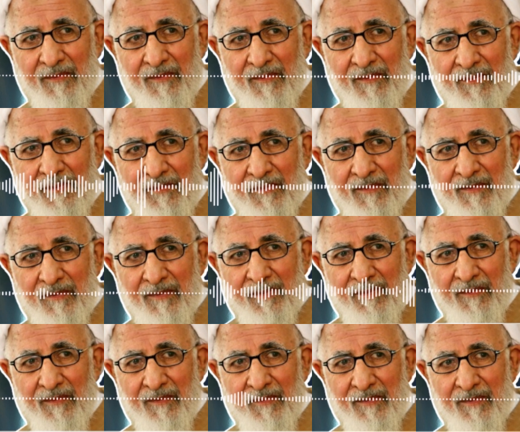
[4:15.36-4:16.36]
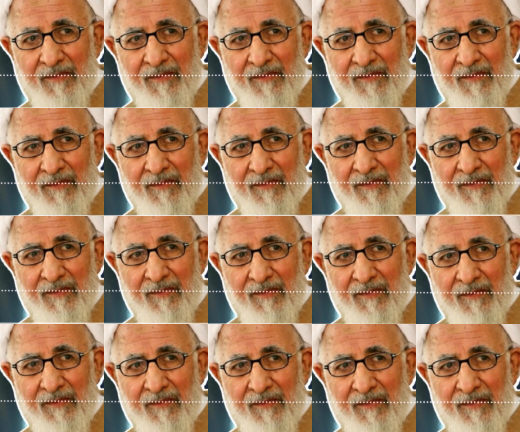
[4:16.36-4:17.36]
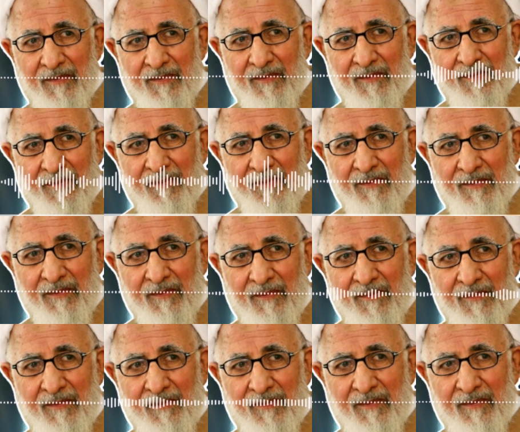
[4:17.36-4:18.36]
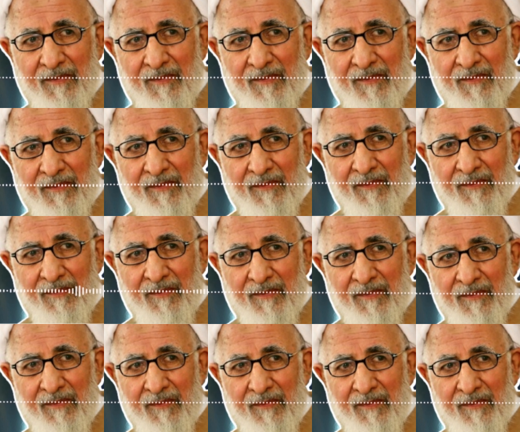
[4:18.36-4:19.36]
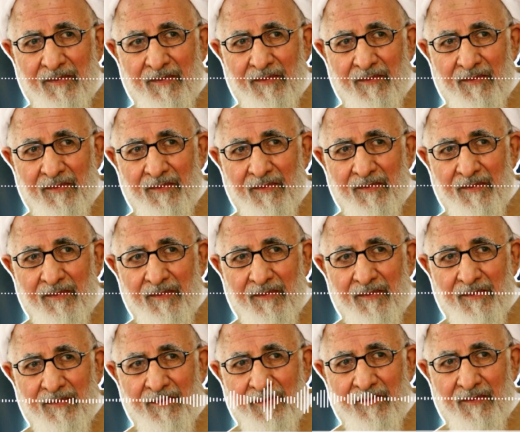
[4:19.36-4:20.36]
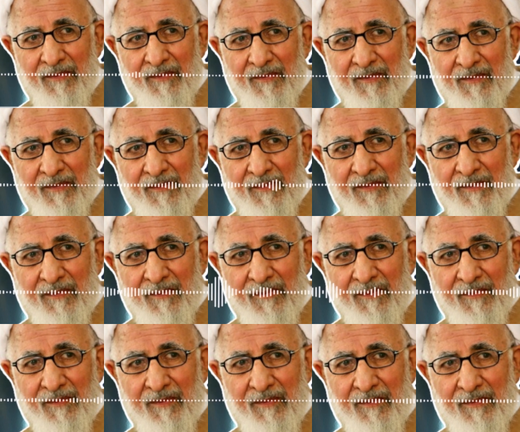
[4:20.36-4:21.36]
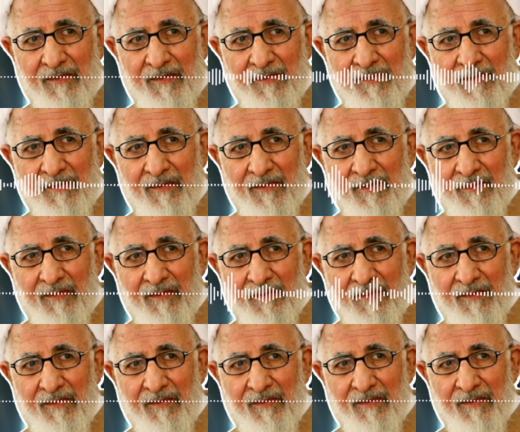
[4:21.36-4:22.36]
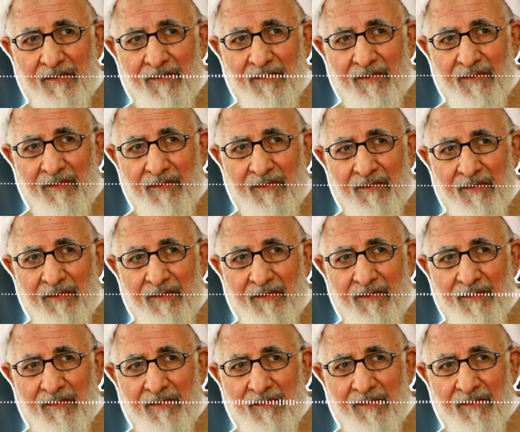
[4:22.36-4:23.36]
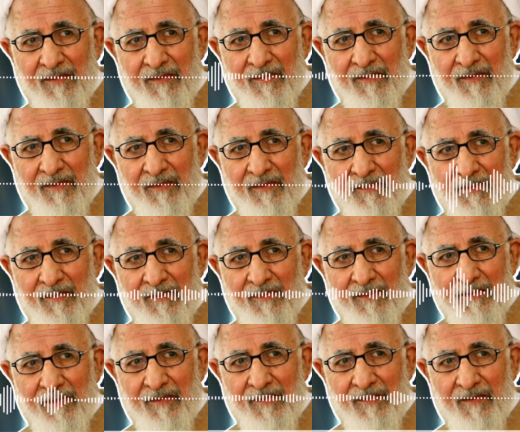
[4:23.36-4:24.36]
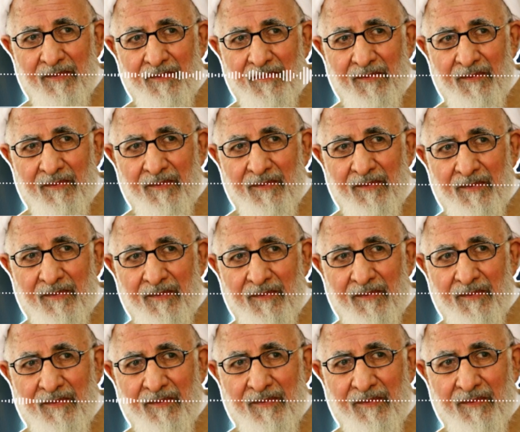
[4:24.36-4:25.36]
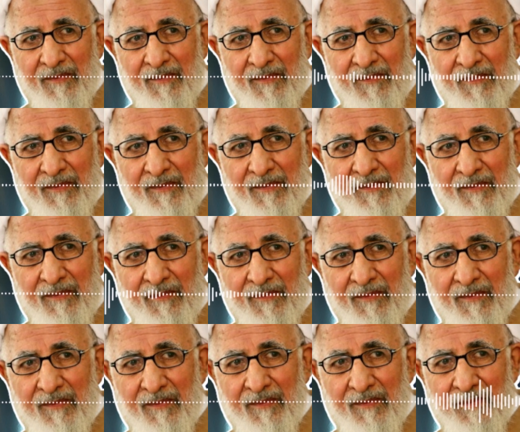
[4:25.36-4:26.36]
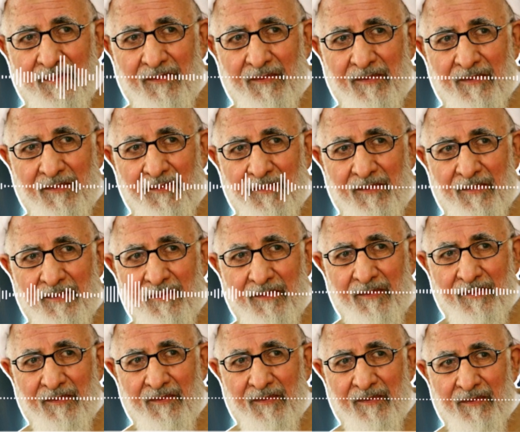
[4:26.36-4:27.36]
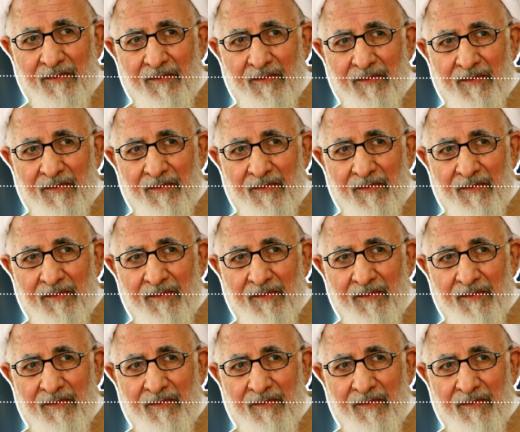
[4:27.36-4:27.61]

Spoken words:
our language, we can kind of call it like you can jinx it. Okay, that's not what the Imam is saying, but that's how I'm saying it. Basically, if something hasn't happened yet, don't tell the people that it has happened,